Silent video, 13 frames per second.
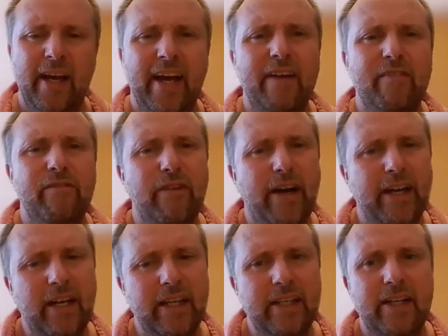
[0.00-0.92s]
And
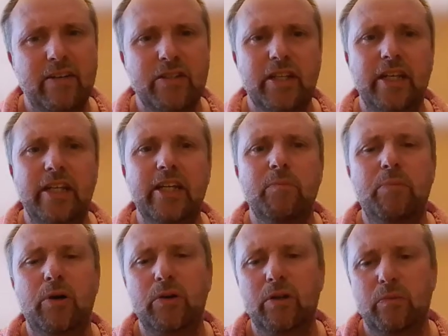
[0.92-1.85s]
finally, there is a key
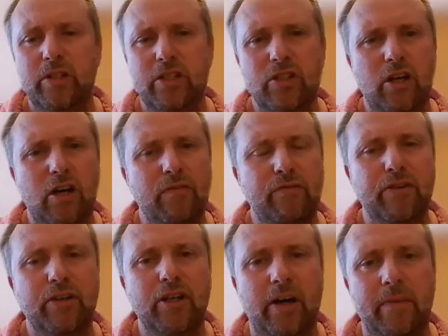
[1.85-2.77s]
component which is often
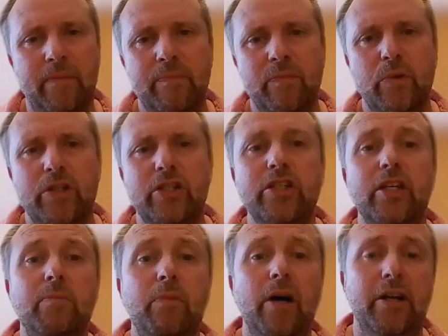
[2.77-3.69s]
forgotten, which is
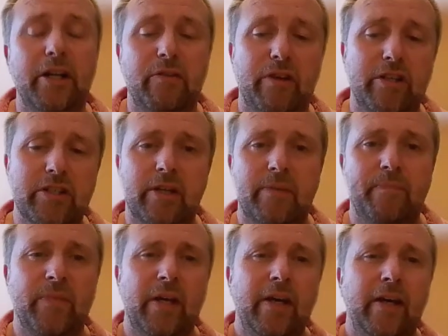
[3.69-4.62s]
commodity risk.
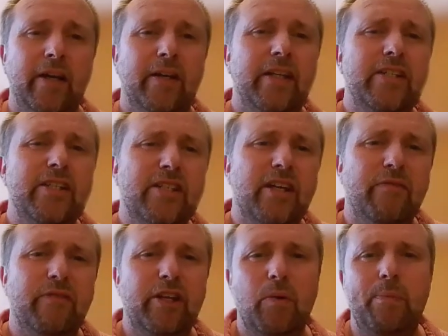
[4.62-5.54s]
This is
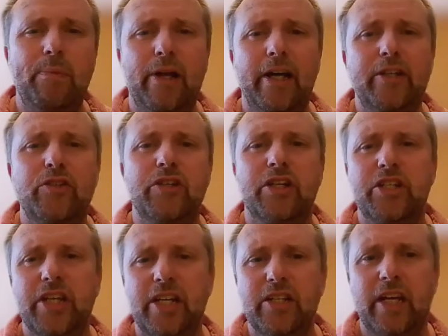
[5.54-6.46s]
something you apply to
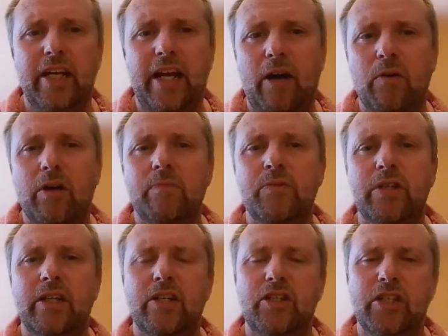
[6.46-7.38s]
success gate outcomes
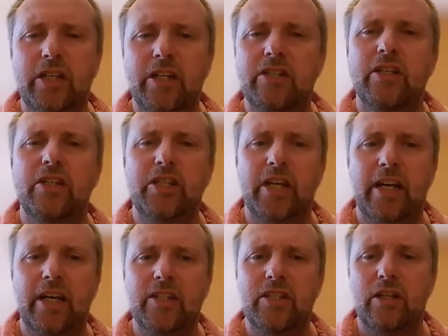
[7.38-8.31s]
and considers the
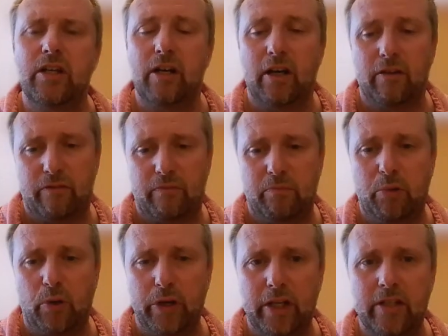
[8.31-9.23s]
chance of
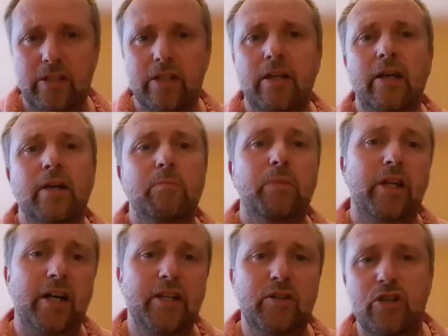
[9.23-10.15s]
buoyant but
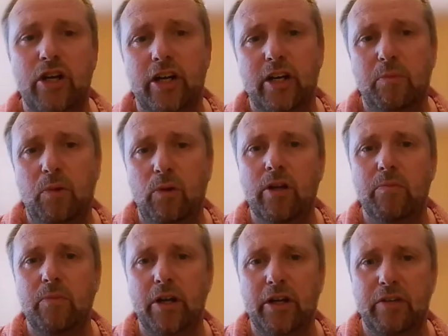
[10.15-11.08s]
undesirable
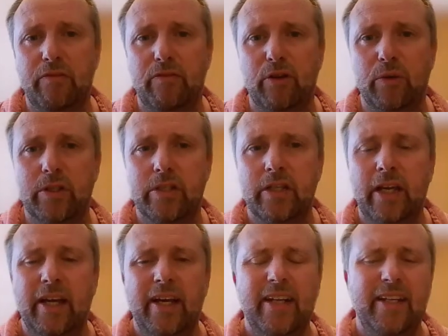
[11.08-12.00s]
commodity fluids.
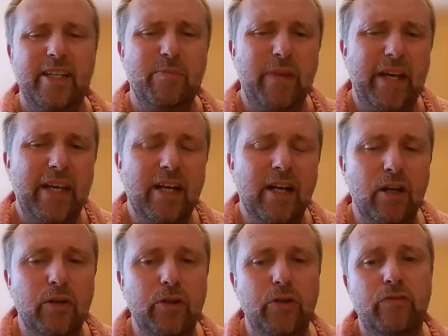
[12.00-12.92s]
These may
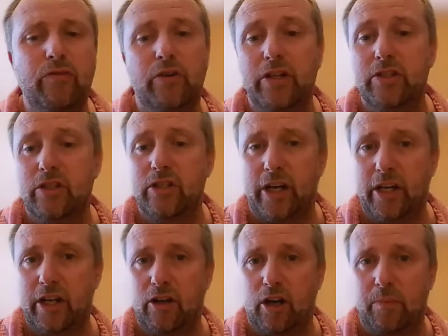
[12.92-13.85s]
include, for instance,
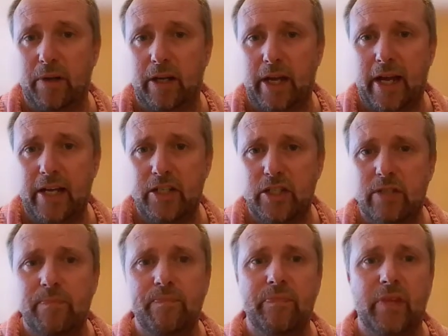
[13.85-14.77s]
hydrocarbon gas,
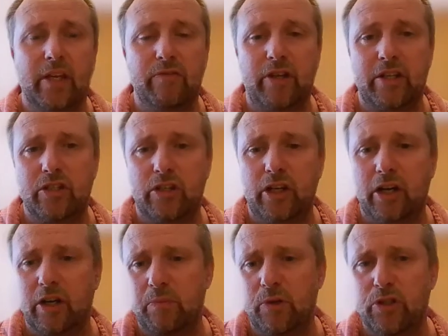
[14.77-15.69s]
if that is a
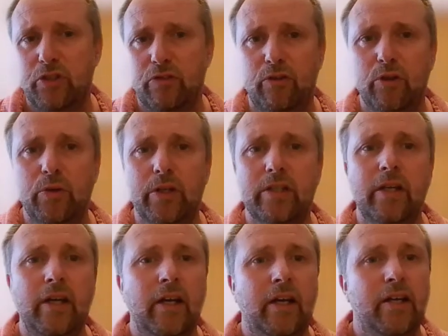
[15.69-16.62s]
non-commercial fluid,
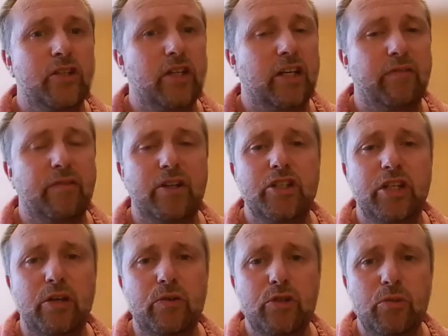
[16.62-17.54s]
significant
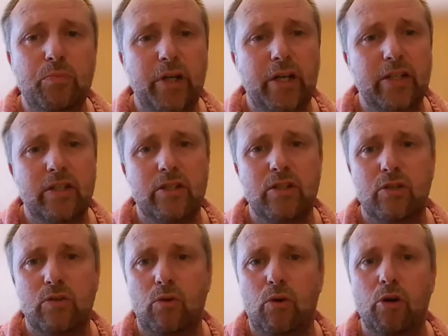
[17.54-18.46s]
CO2
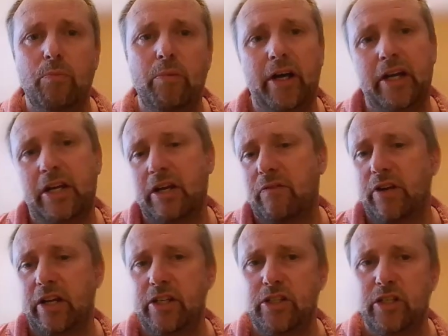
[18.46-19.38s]
presence, or
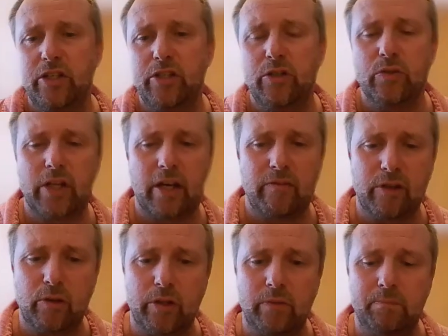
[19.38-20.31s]
biodegradation-induced heavy
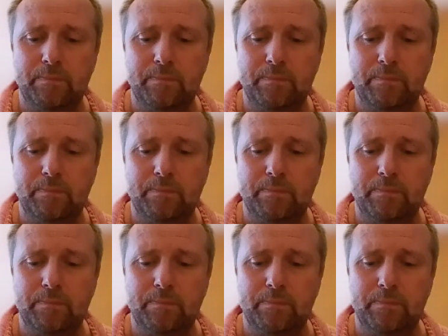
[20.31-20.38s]
oil.